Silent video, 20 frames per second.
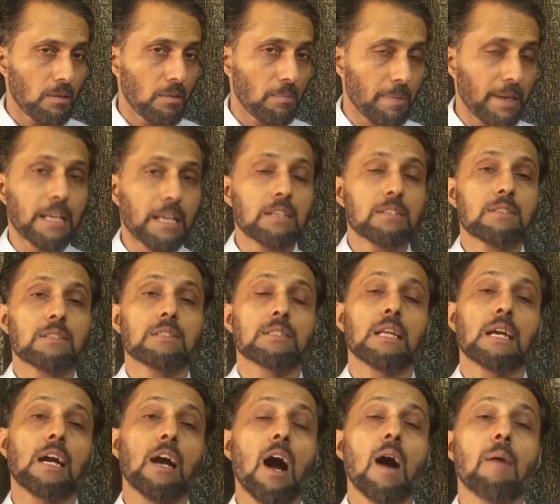Means
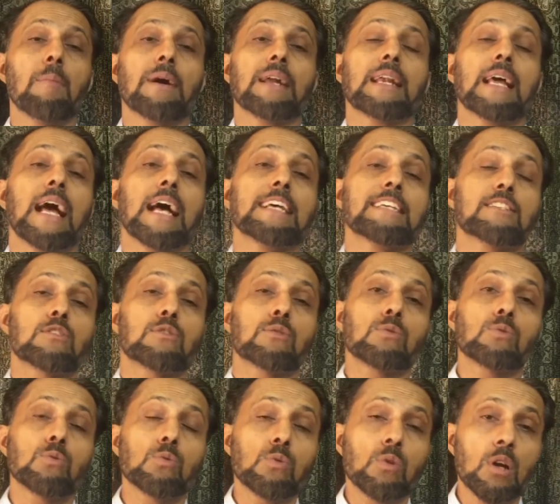the government has
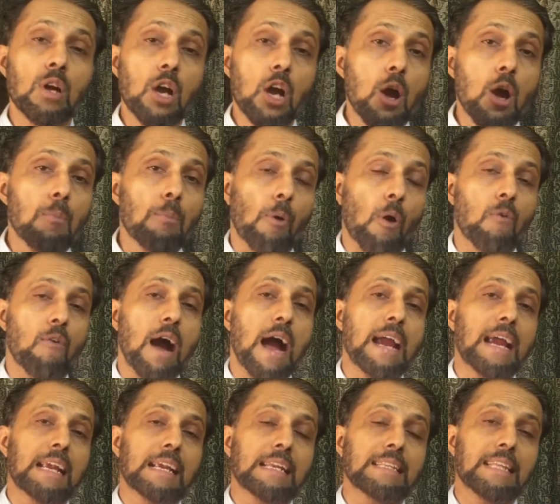to
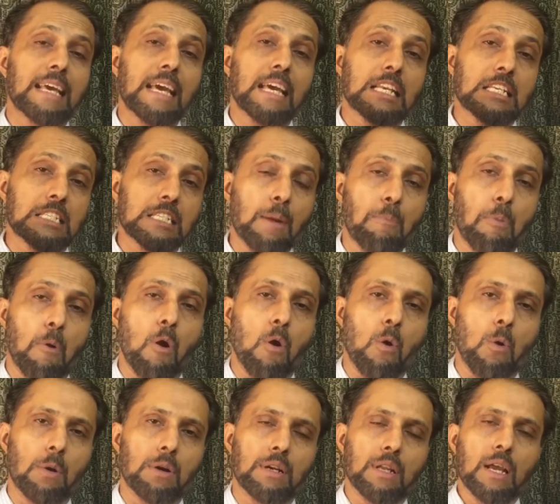provide their
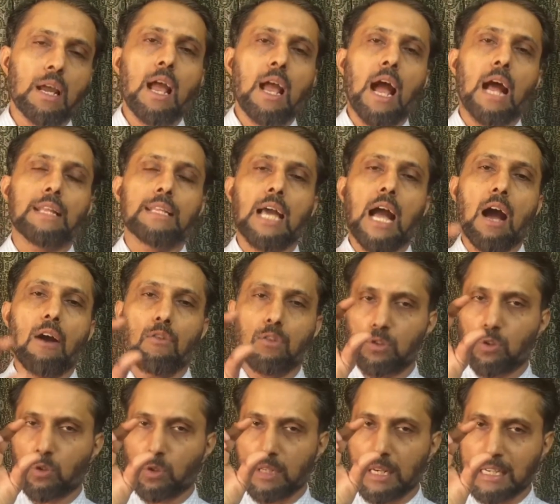support and they
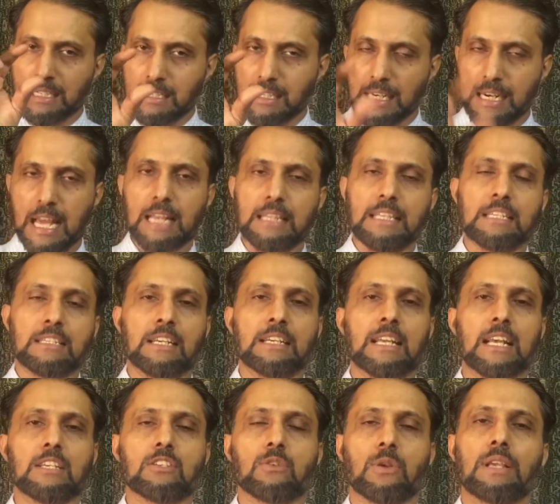have to consider these
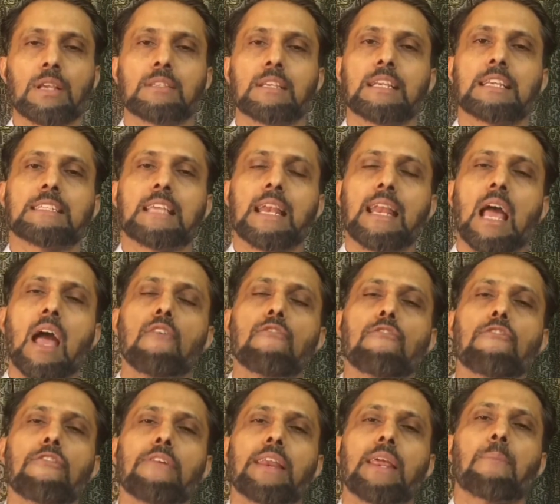industries in each and
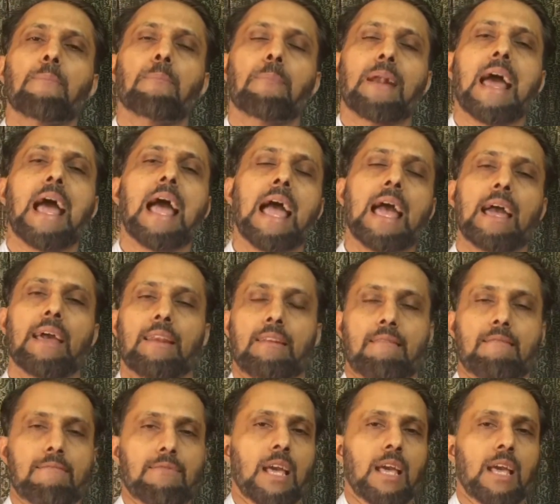every plan.